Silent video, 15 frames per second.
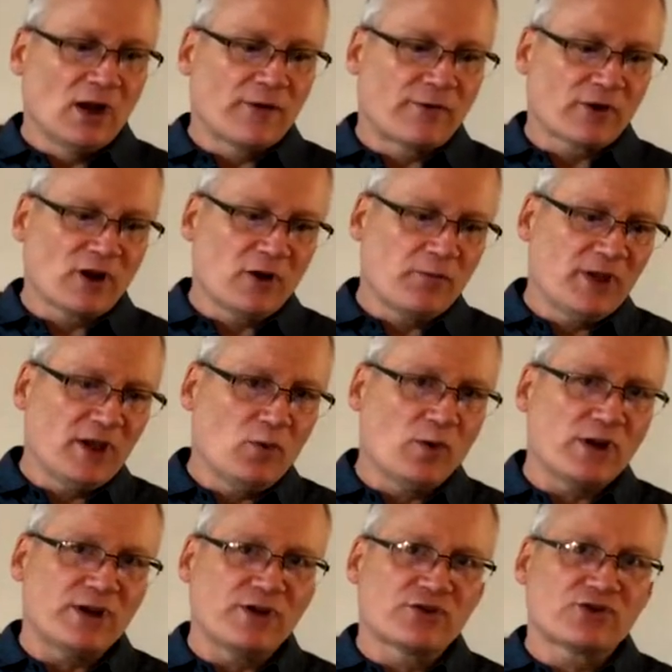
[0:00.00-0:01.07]
If we're going to be a
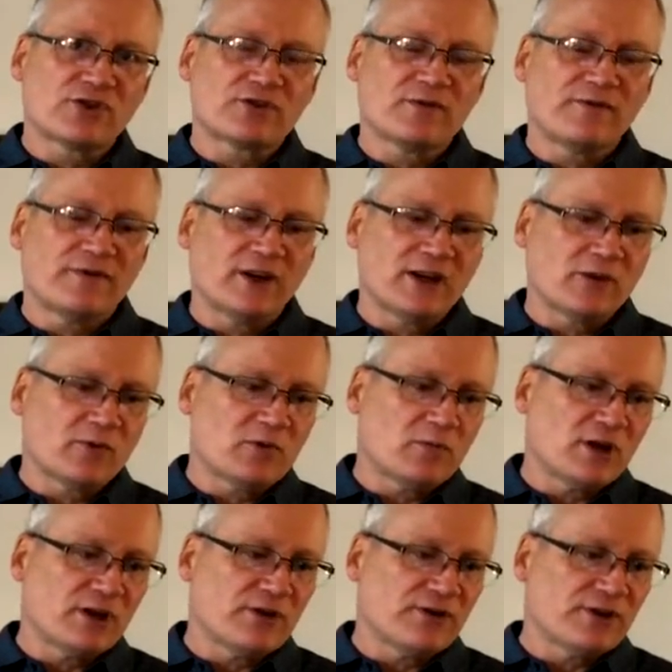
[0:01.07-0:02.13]
witness, just some final
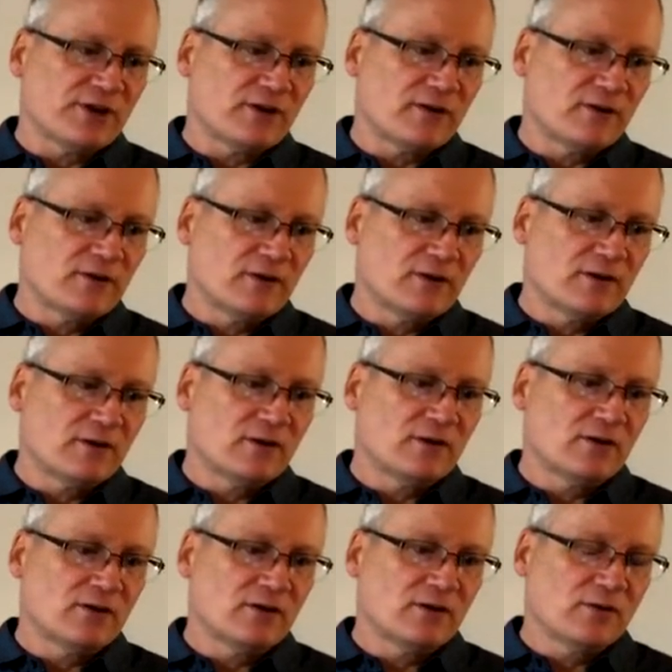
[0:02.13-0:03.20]
reminders here.
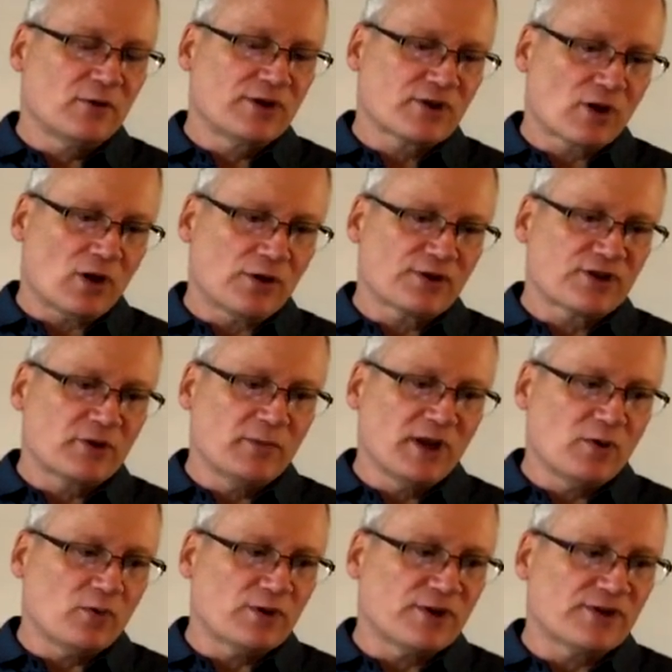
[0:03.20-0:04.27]
He's called us to
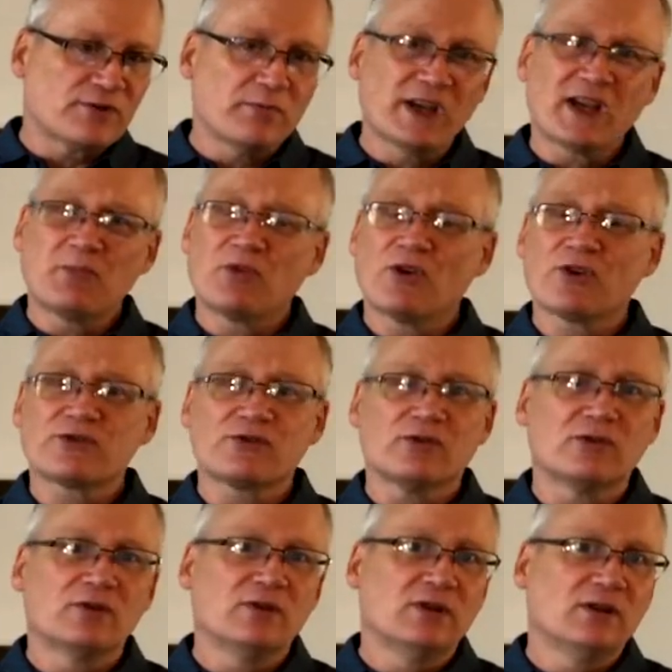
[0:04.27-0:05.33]
be a witness. Make it
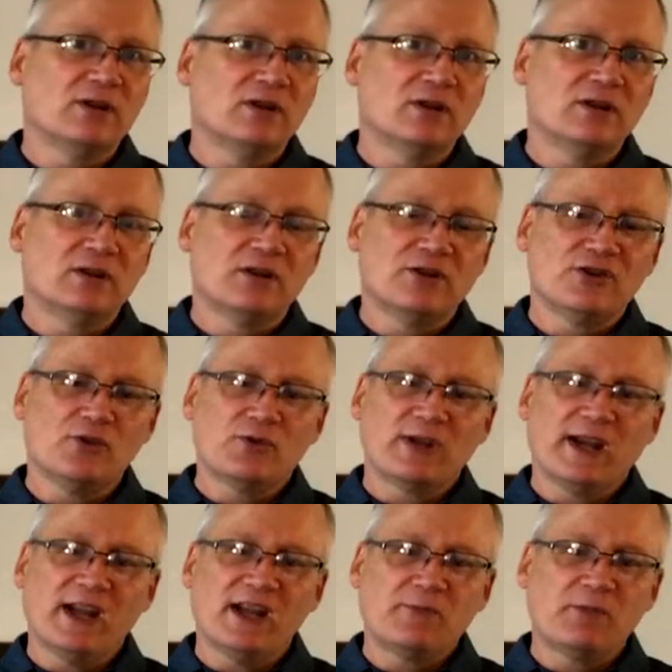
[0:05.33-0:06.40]
personal. As you
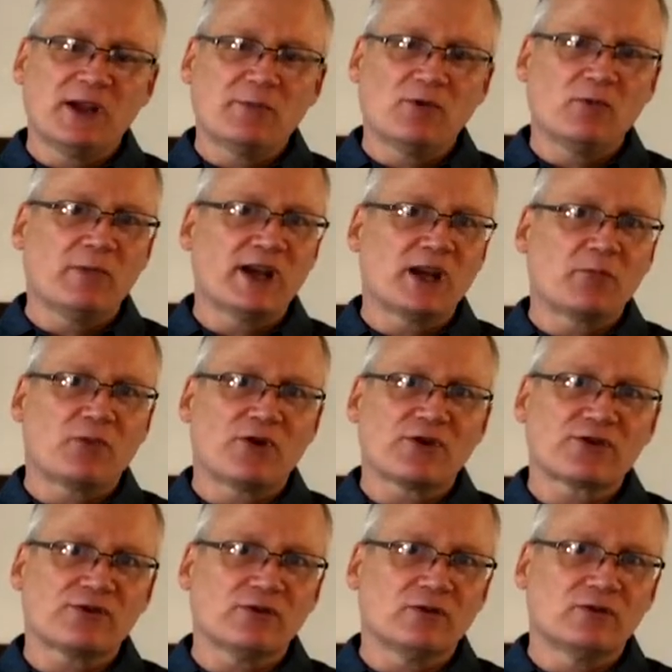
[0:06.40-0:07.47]
engage people, make it
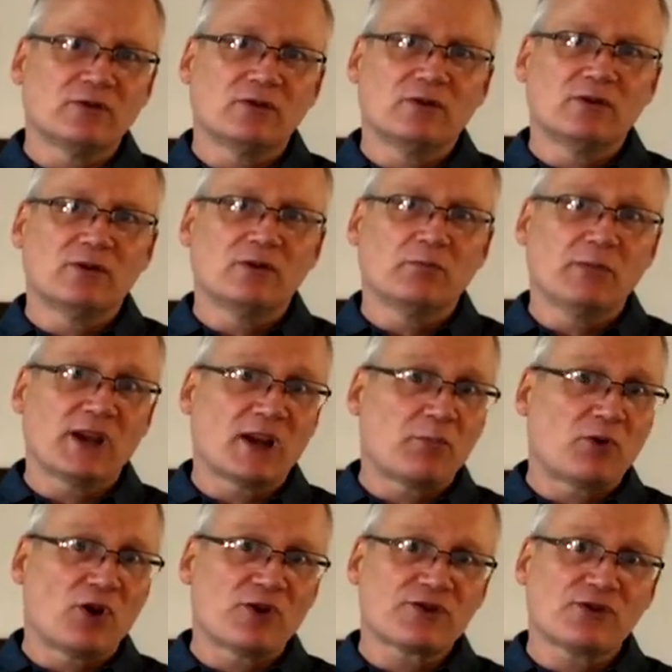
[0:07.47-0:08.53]
personal. Make
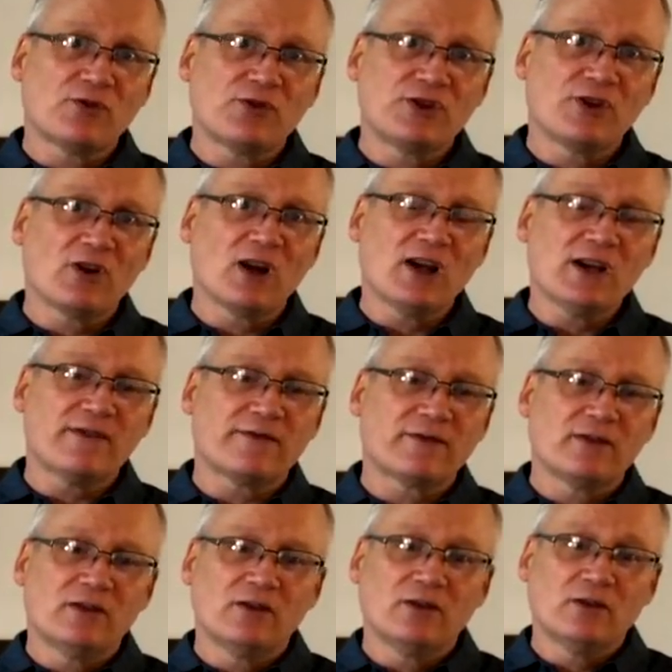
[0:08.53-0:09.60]
it personal in your life.
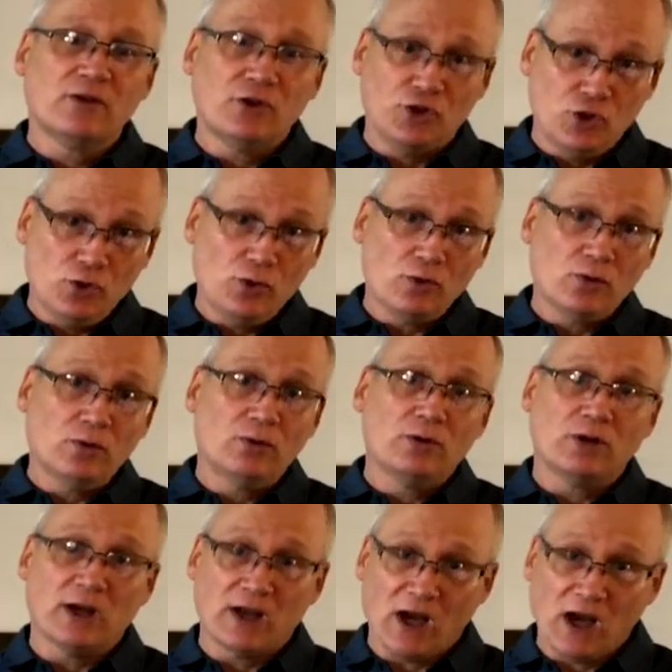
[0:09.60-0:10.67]
You
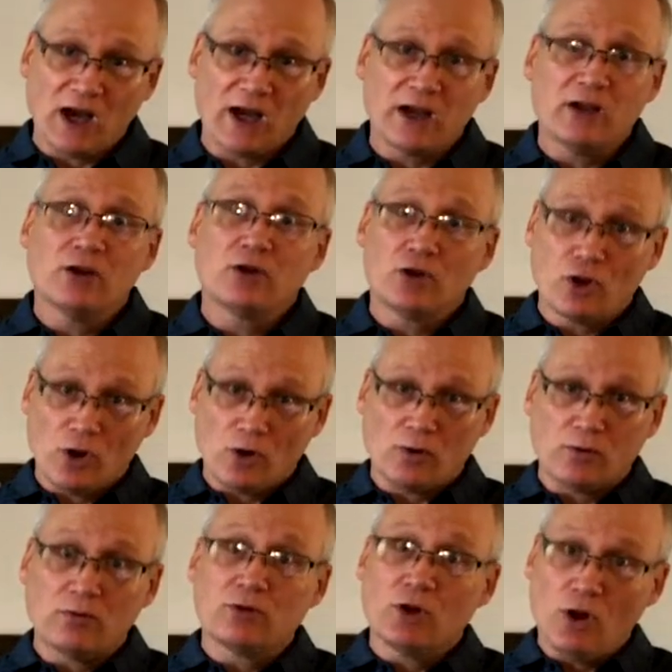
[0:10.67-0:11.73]
and I
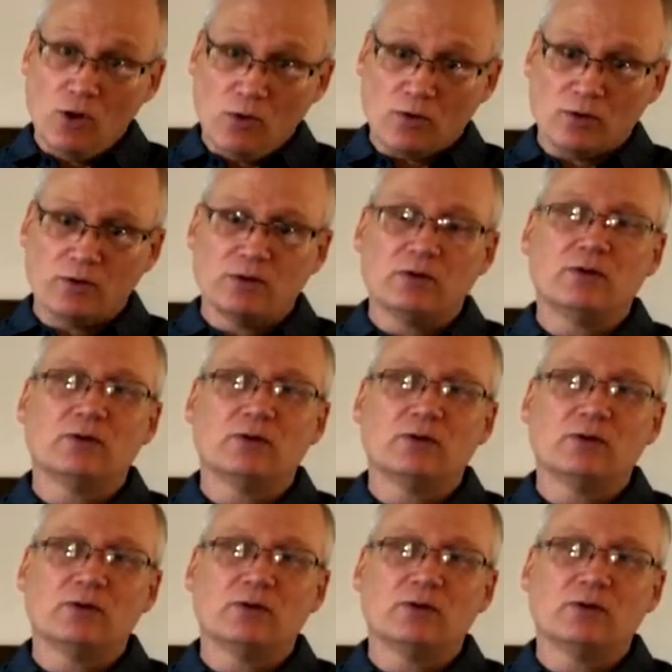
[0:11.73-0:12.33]
go. Go.